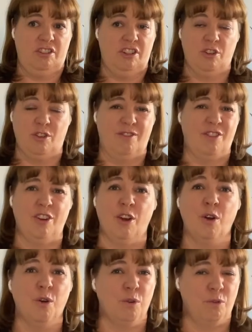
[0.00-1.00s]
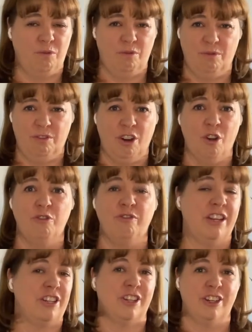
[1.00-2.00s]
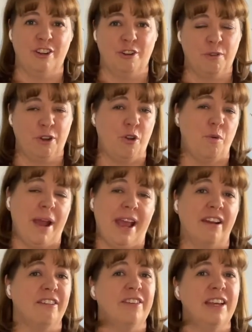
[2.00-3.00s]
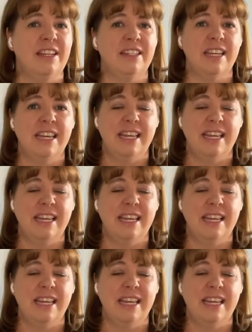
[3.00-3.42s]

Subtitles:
sort of no vision or no way out of it.